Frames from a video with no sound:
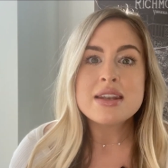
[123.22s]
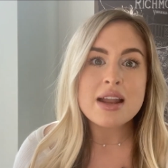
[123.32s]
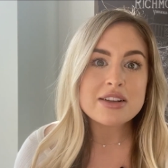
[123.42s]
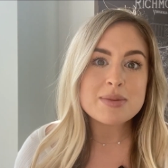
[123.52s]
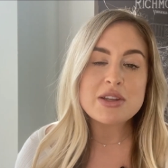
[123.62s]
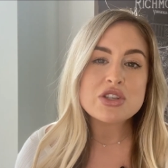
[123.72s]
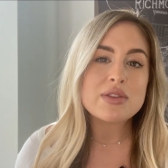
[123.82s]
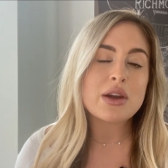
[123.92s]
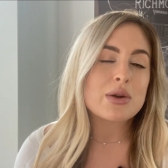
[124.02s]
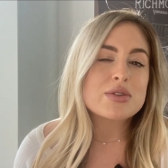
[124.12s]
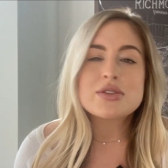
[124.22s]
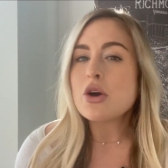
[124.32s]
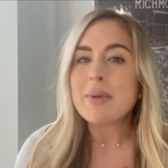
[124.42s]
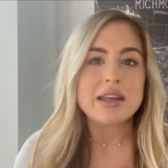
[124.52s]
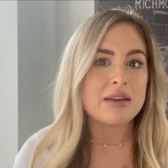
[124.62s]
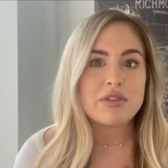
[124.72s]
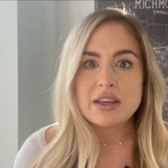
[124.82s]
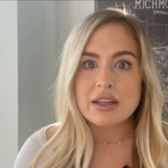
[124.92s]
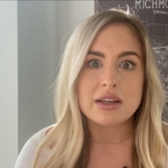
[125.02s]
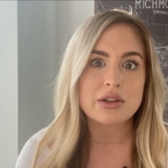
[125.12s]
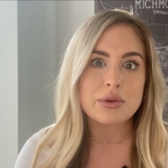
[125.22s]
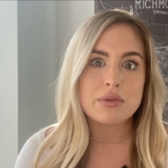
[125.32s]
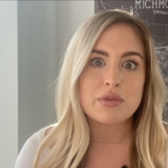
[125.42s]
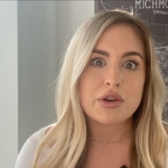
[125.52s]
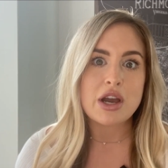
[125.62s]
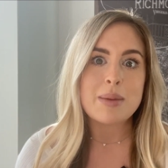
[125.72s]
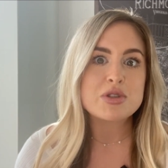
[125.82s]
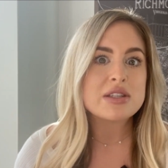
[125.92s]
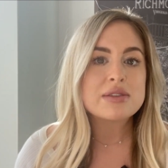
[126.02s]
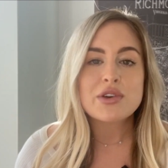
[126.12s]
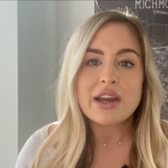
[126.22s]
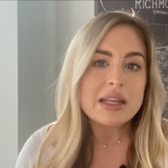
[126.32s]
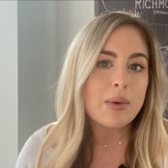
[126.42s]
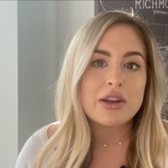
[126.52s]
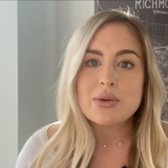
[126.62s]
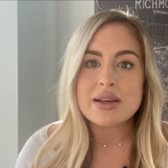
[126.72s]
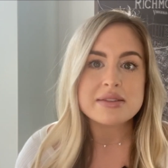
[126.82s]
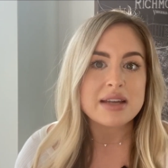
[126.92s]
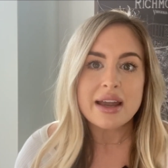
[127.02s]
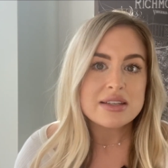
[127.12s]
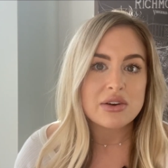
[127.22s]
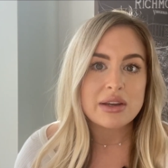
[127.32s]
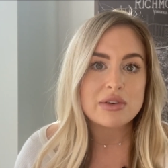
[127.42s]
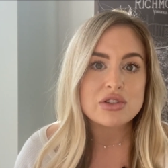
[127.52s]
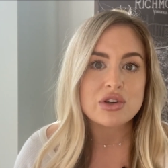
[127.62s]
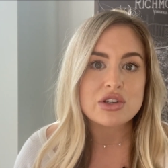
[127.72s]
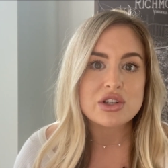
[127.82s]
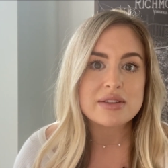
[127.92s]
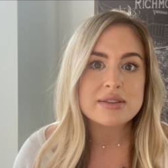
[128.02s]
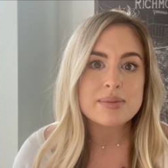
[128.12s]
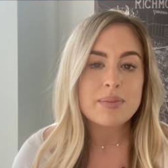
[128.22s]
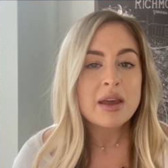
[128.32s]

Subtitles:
Not to mention there are so many vegan and gluten-free options for anyone who has dietary restrictions.